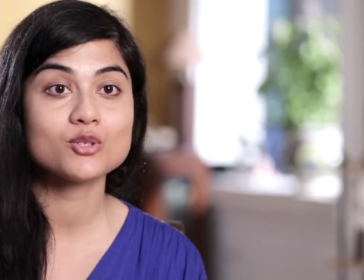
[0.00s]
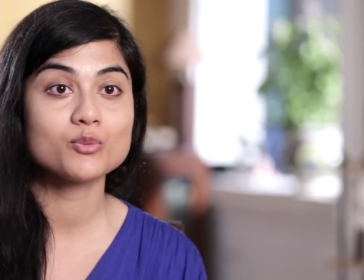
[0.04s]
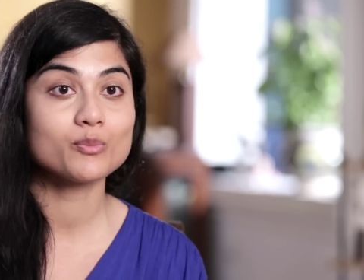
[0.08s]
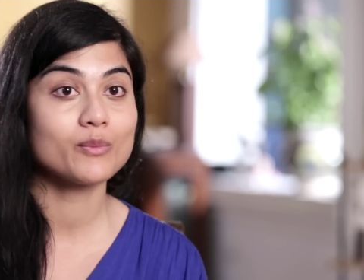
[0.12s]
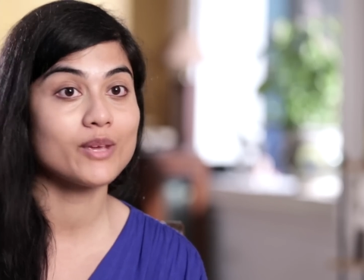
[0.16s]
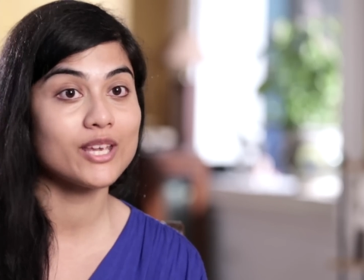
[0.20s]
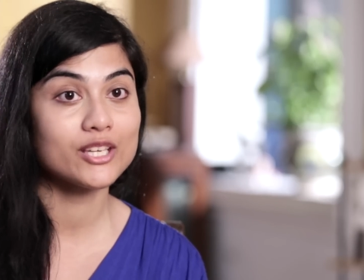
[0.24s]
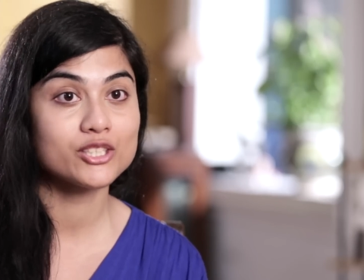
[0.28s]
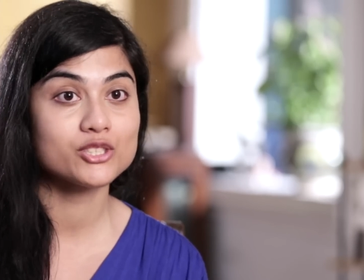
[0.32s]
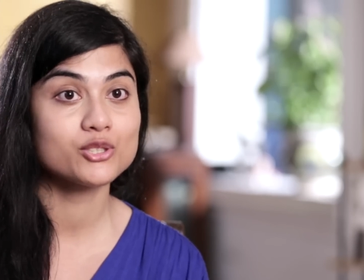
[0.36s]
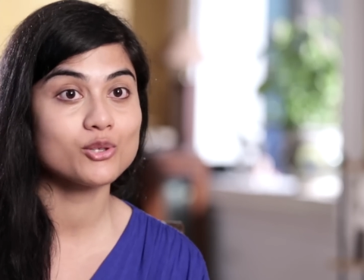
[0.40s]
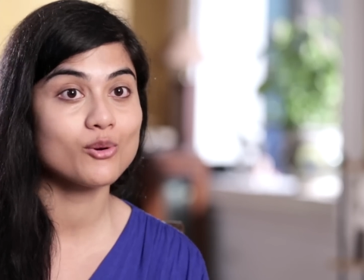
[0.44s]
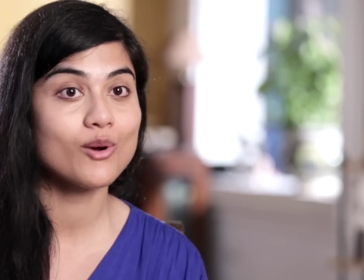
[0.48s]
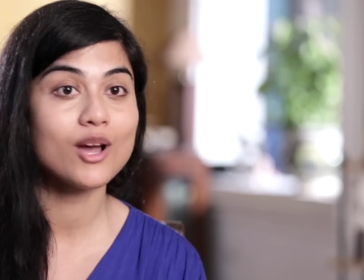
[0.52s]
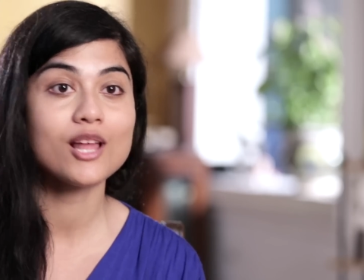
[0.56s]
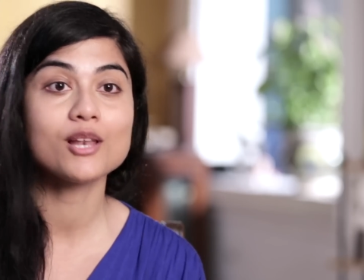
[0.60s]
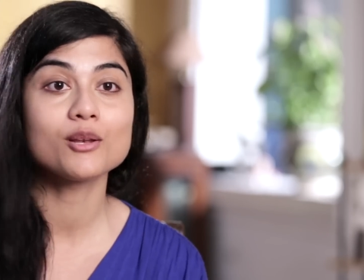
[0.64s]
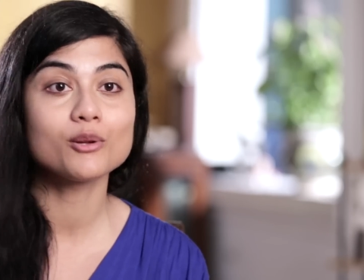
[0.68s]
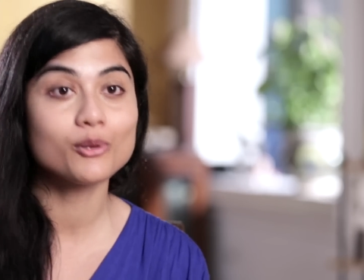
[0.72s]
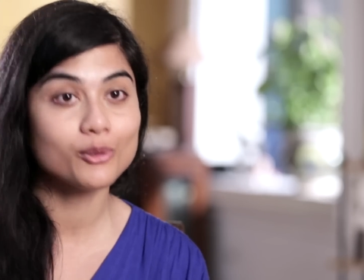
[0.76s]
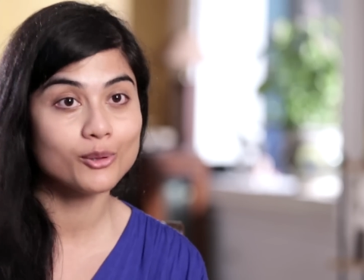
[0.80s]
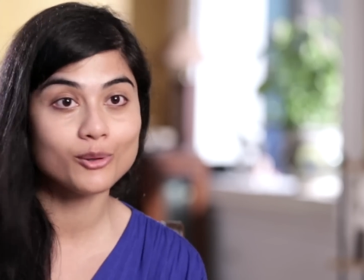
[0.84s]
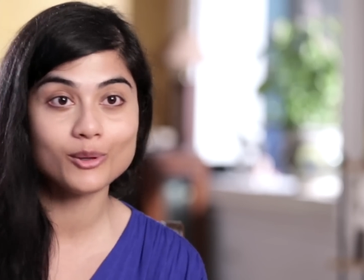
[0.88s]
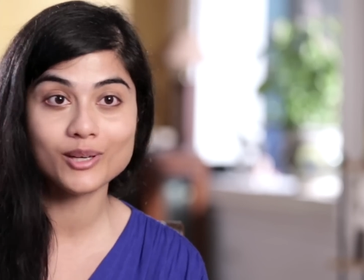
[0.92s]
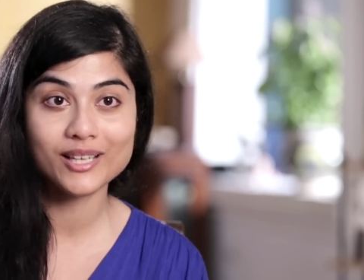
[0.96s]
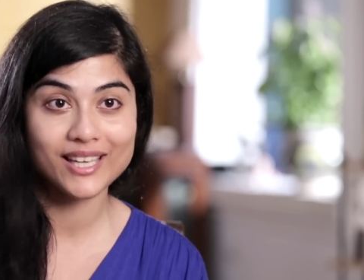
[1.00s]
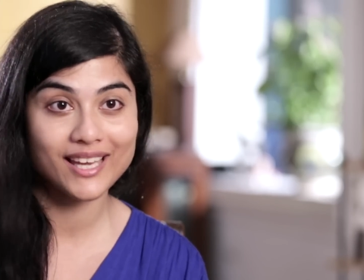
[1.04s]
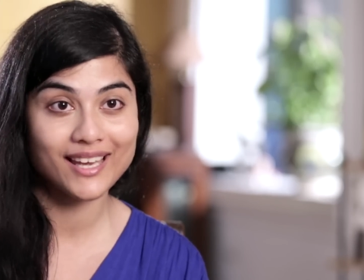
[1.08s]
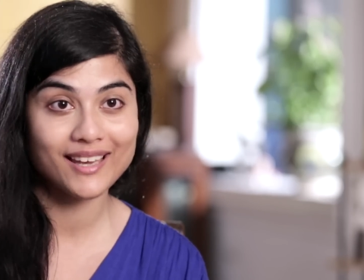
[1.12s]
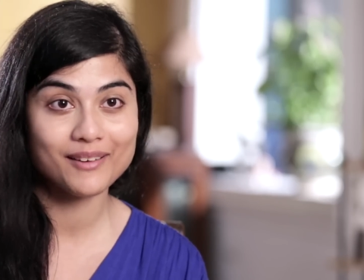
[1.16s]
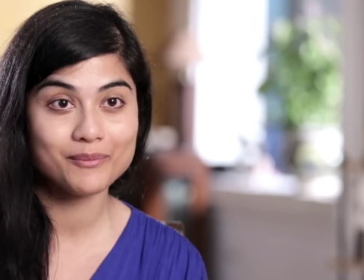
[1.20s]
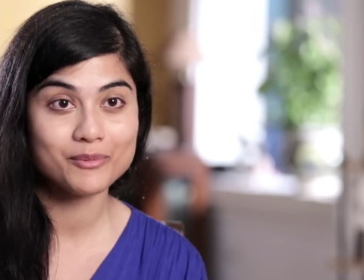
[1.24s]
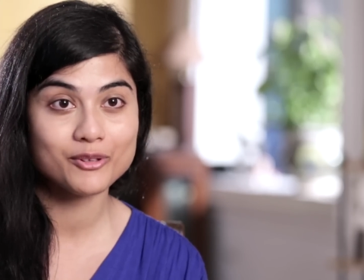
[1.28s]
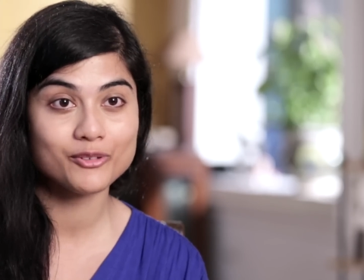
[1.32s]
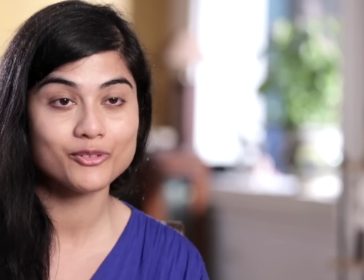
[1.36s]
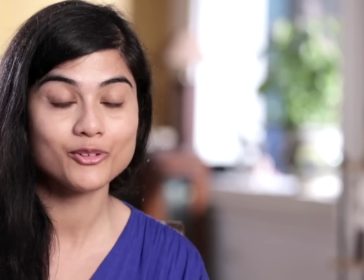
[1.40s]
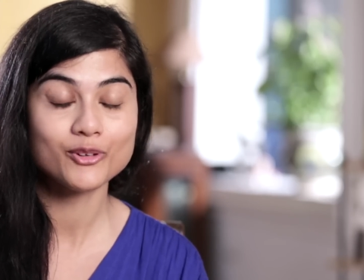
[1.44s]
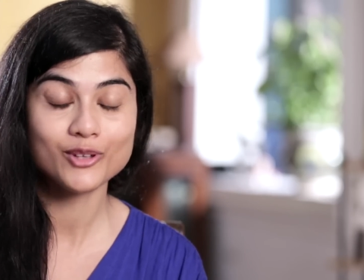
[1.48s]
to make sure I look
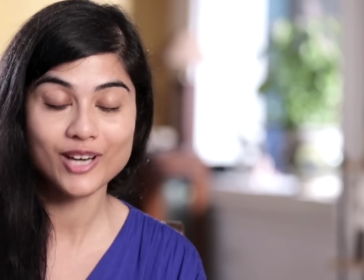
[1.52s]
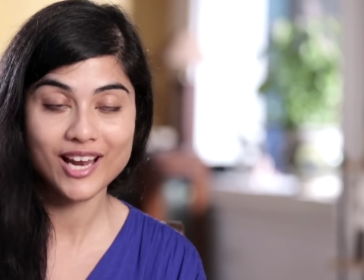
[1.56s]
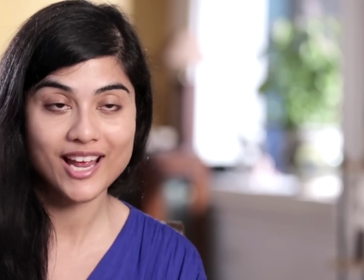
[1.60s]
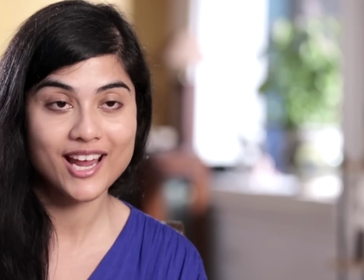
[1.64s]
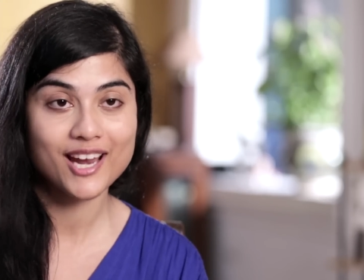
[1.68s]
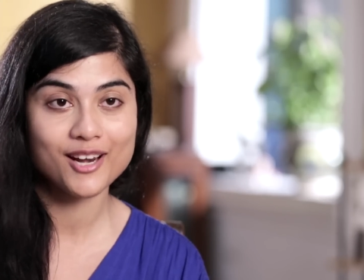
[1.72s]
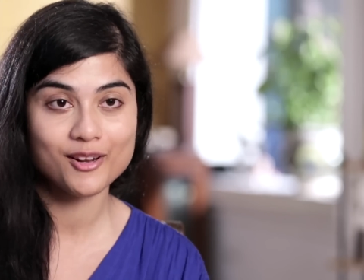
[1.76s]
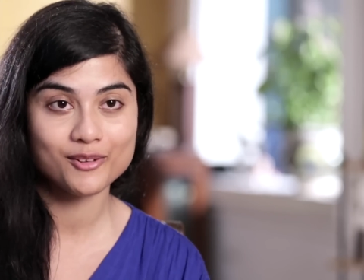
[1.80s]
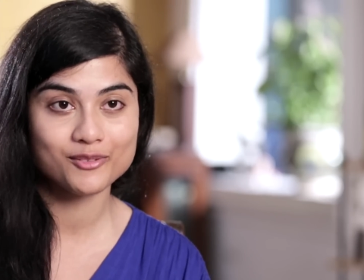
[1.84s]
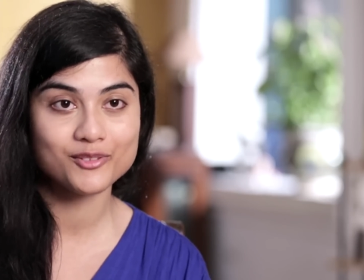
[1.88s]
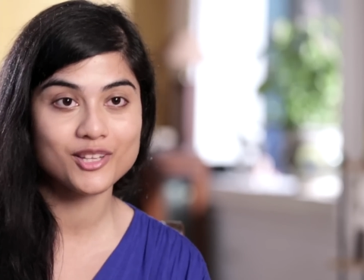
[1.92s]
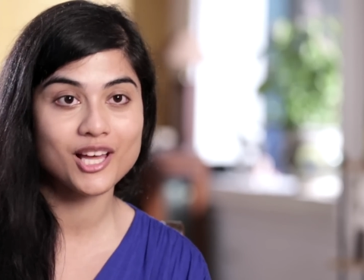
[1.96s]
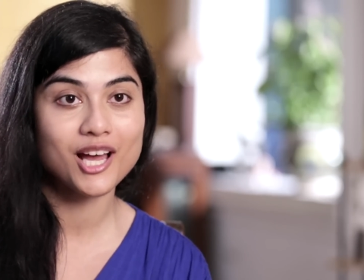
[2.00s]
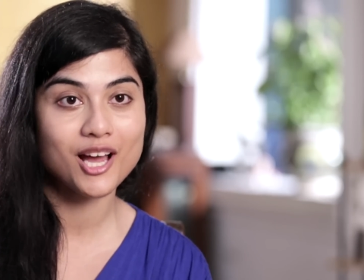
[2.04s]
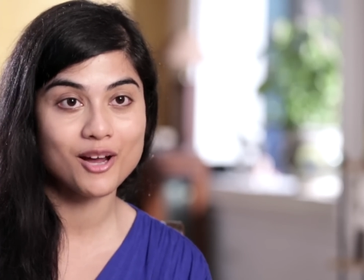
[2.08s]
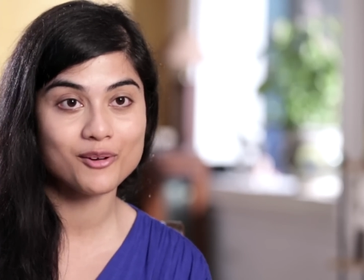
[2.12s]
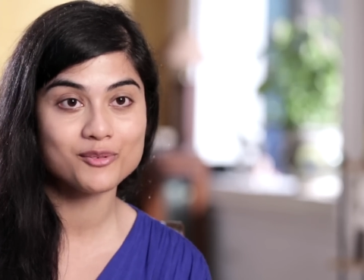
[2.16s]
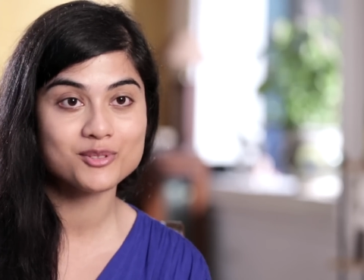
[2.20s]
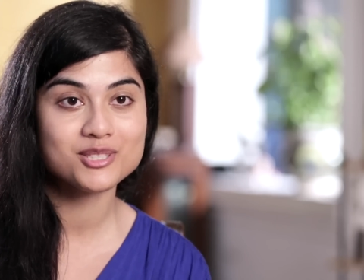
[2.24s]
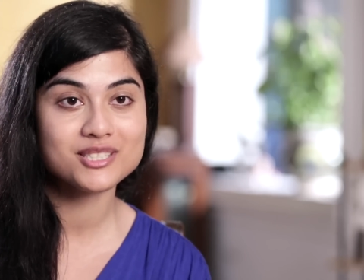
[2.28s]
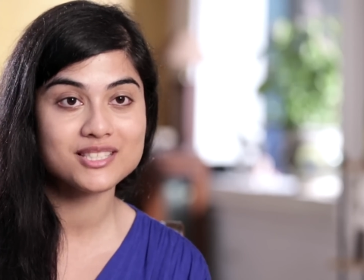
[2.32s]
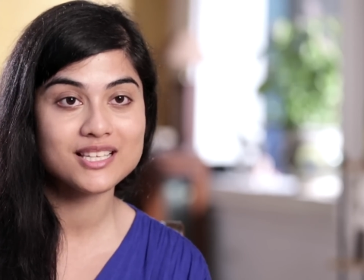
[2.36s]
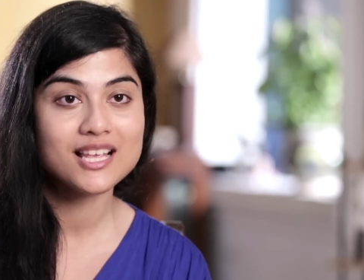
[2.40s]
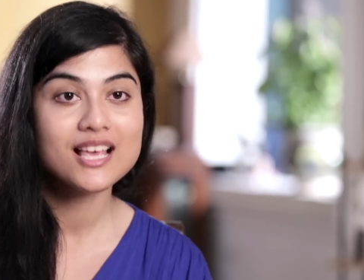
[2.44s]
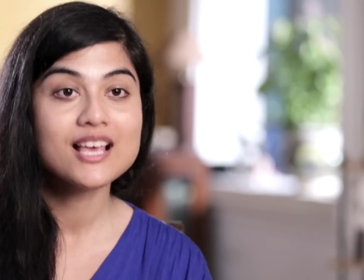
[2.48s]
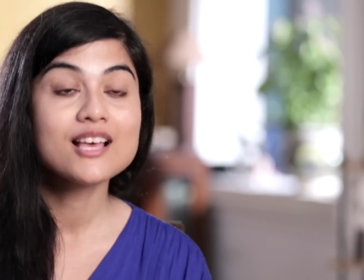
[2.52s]
okay before I head out of the house.